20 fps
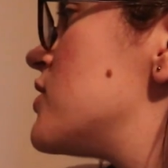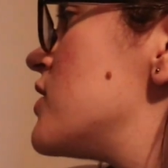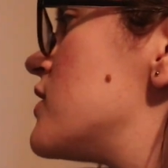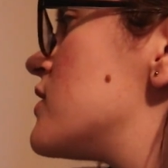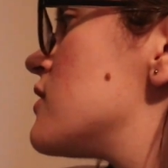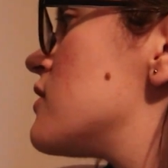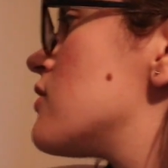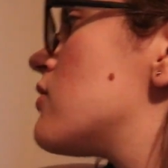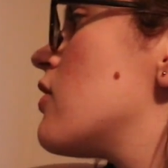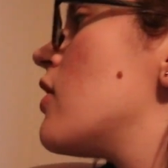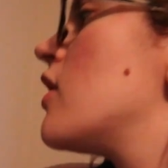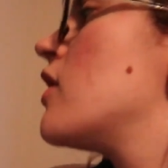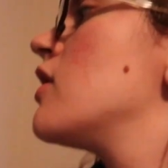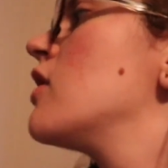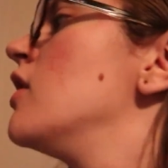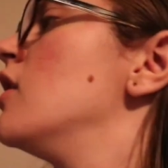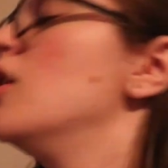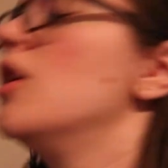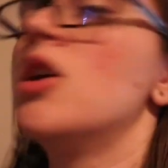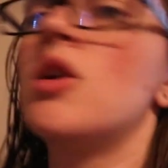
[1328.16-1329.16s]

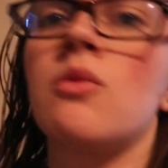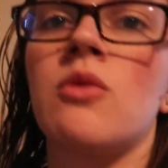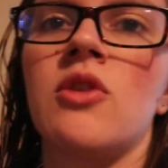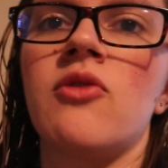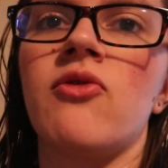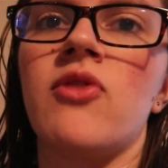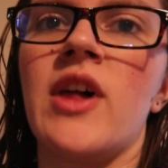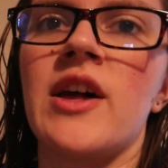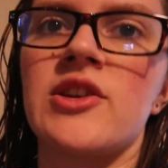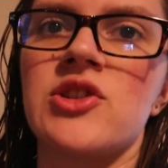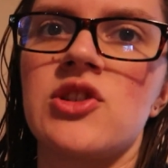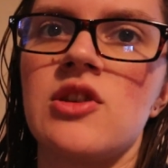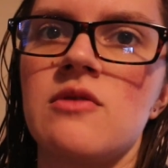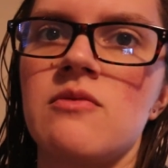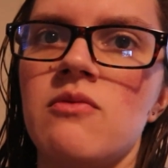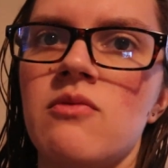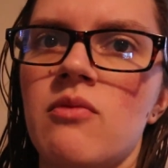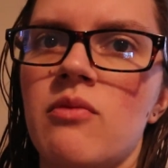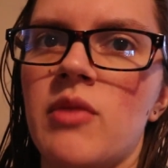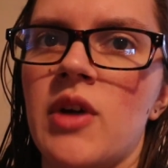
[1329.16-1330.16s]
Season-a-Thon,
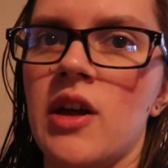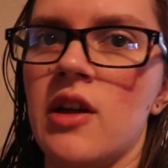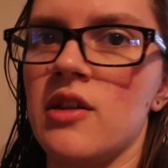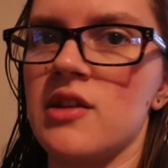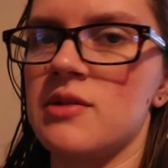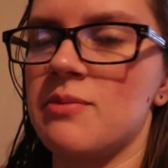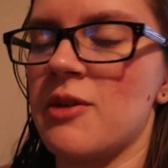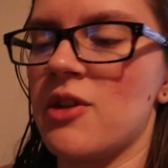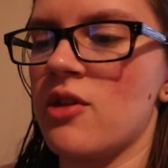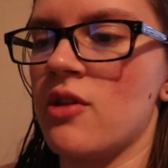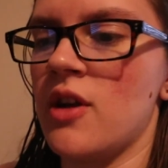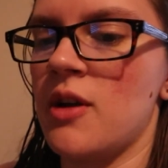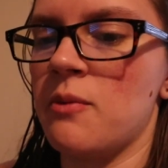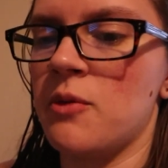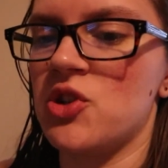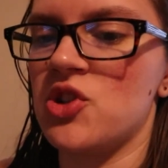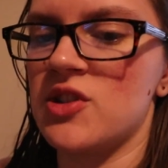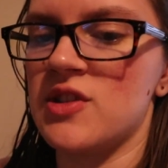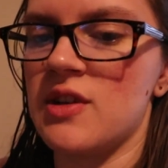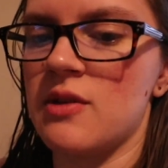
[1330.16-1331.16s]
Reflection by Elizabeth Lim,
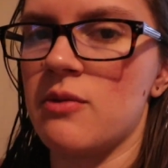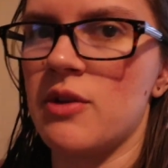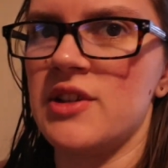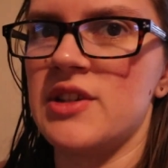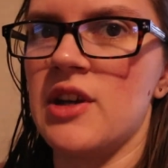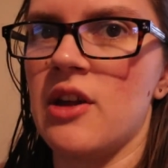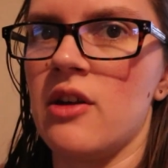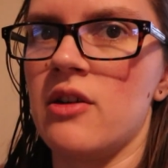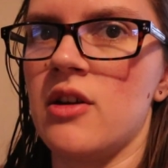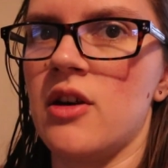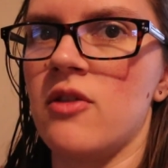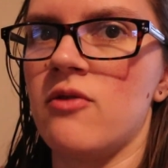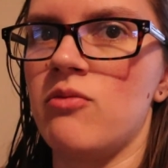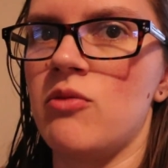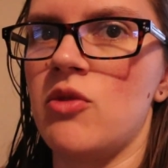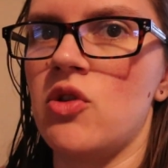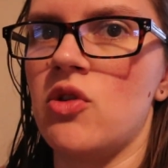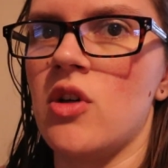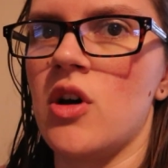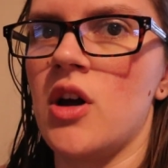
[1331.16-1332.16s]
which is a retelling of
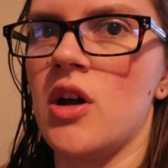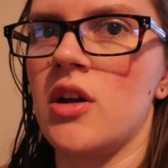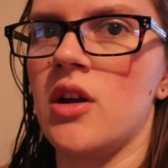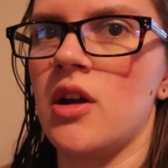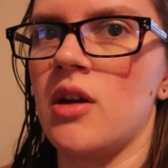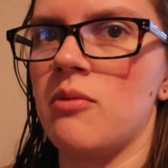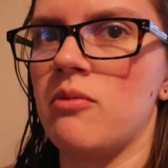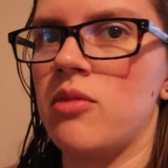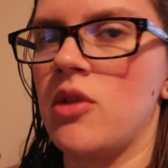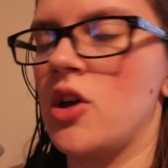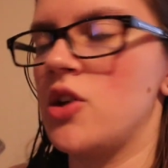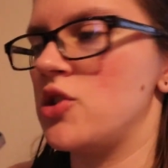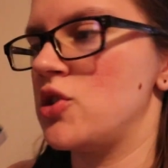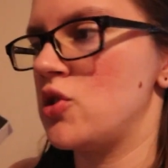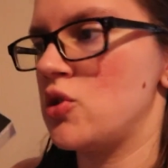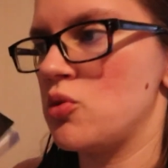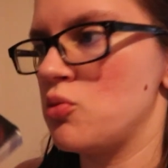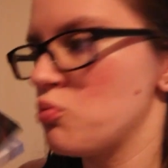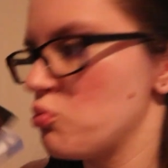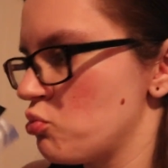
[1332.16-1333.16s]
Mulan and
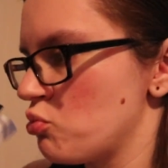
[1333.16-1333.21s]
plus